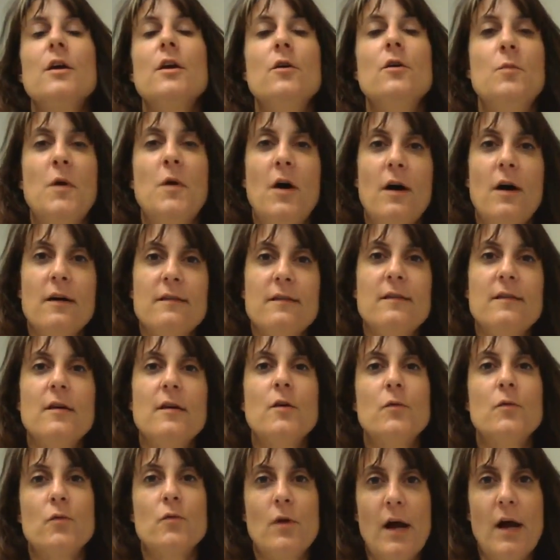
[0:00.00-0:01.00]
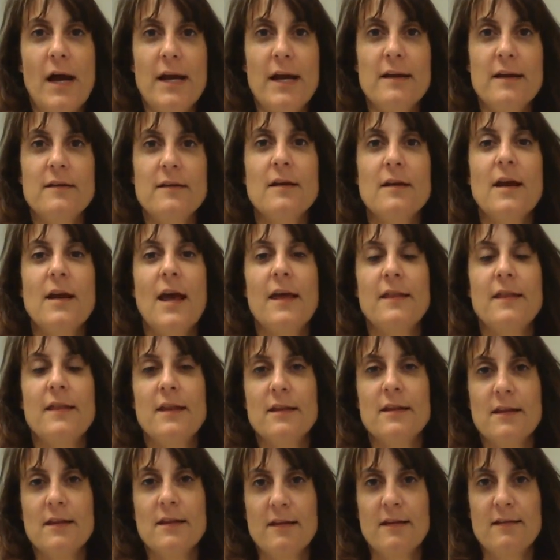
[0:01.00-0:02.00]
you pause it, write, and
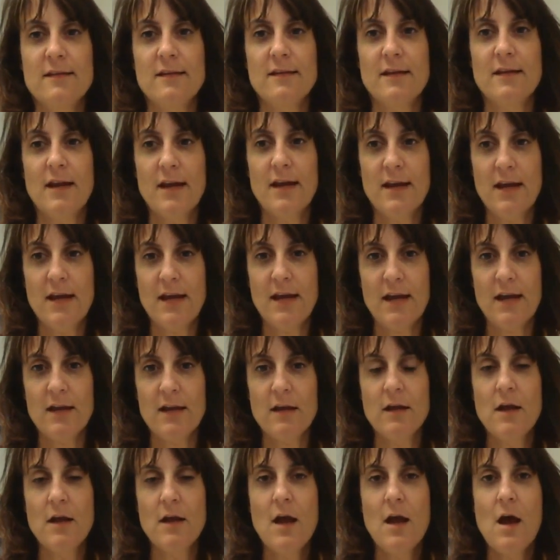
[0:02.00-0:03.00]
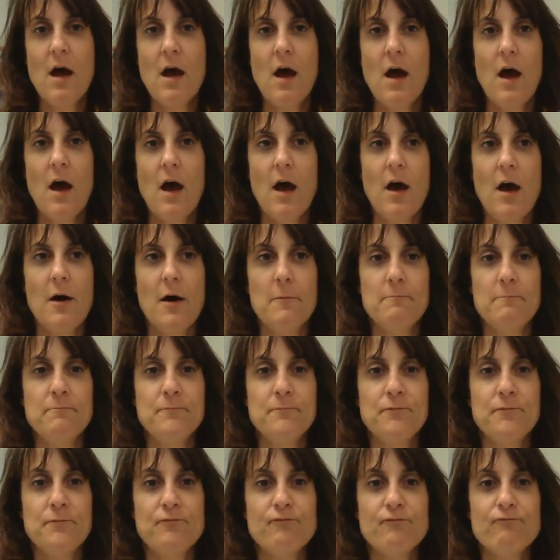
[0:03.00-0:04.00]
then listen again.
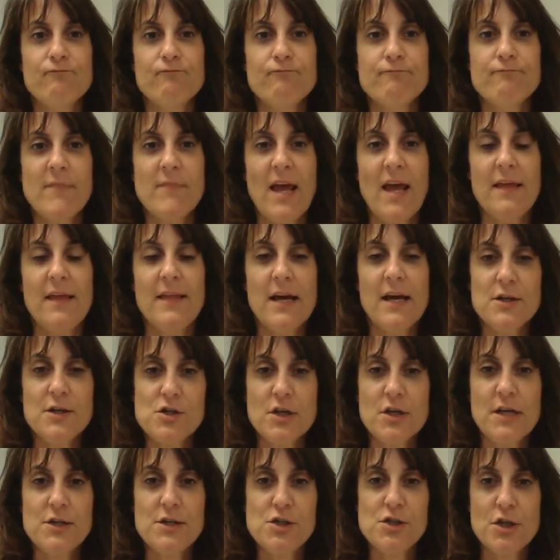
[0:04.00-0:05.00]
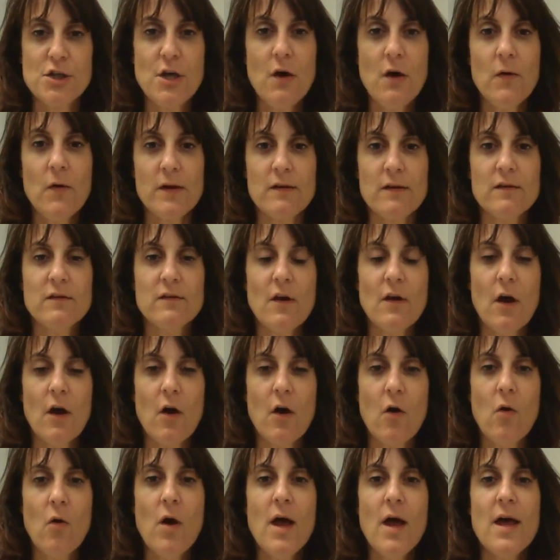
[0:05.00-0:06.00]
And that should get you going.
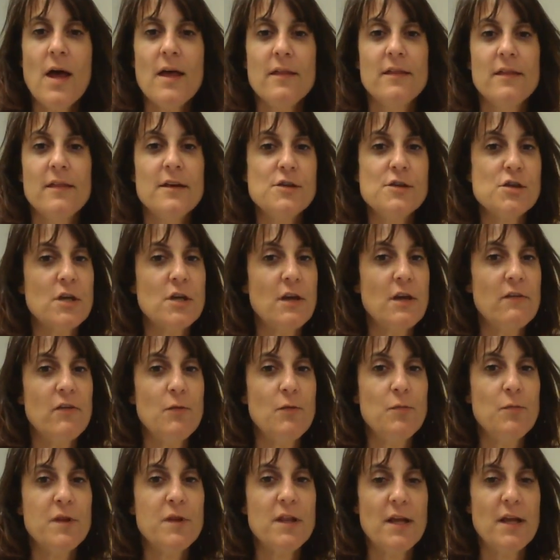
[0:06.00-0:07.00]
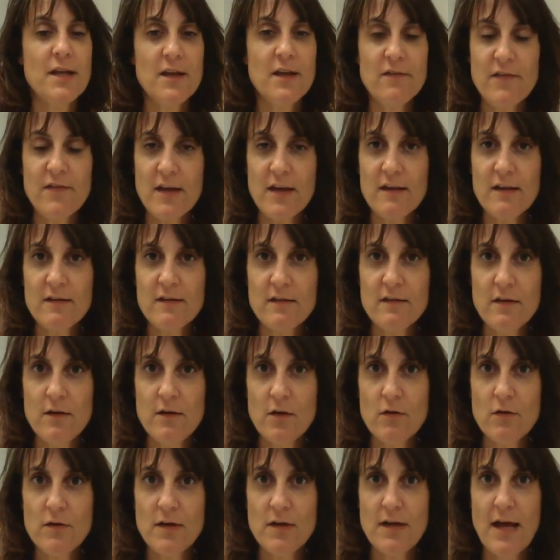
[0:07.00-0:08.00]
So this should give you plenty of things to
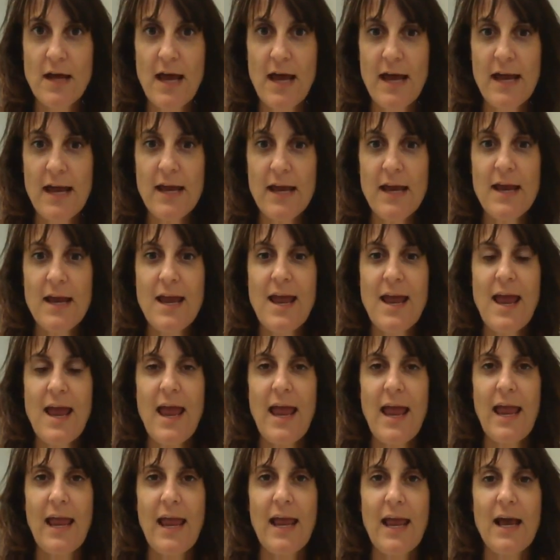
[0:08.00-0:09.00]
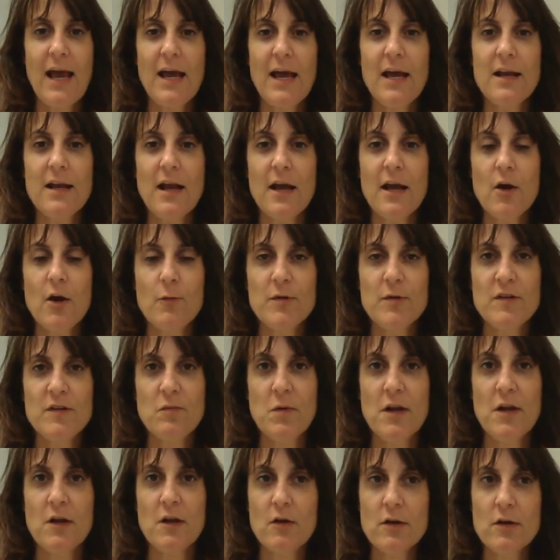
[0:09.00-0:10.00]
do today, and I hope
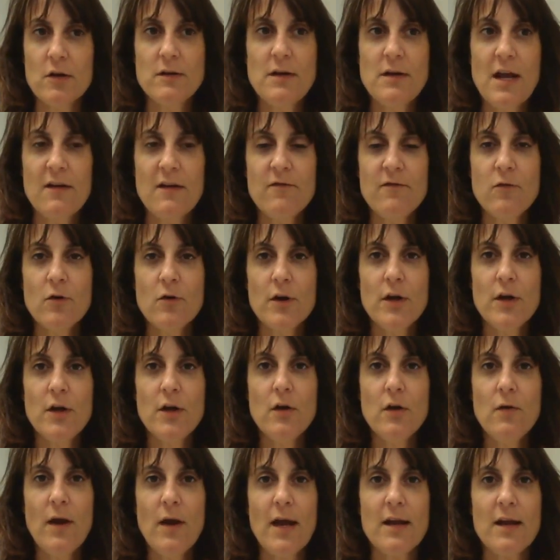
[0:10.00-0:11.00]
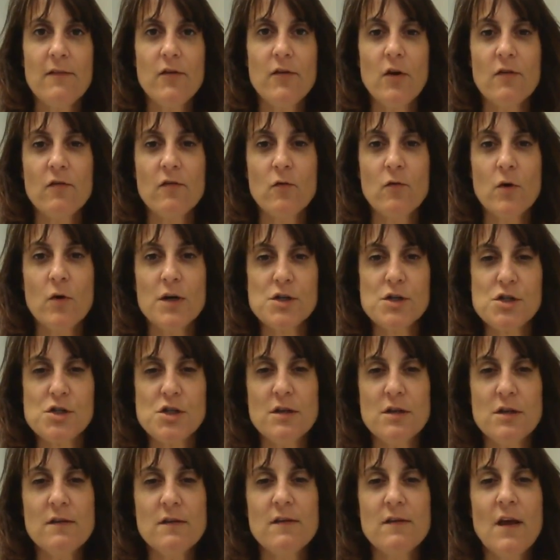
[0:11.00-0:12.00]
it's been a good day for you. And if you have
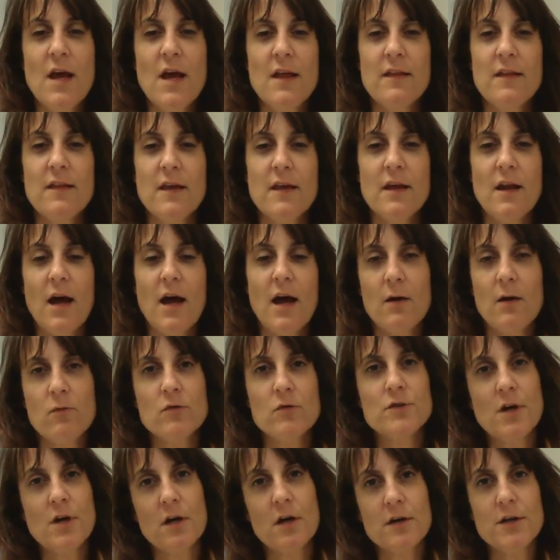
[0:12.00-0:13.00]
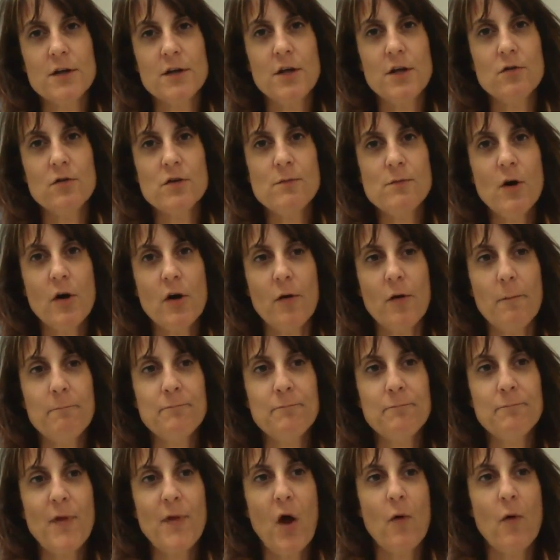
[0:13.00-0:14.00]
questions, then I will talk to you tomorrow.
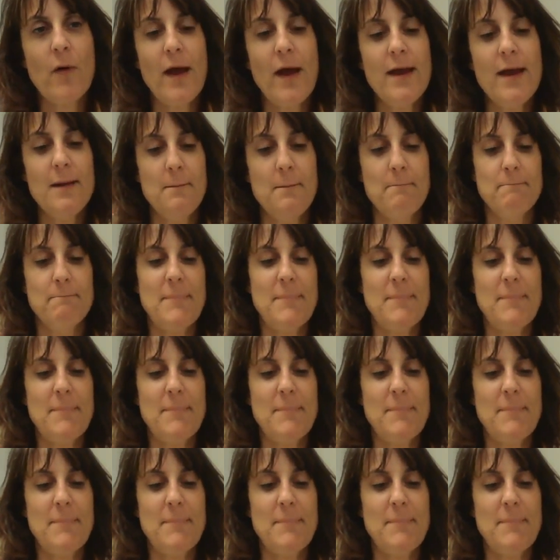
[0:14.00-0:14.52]
Okay?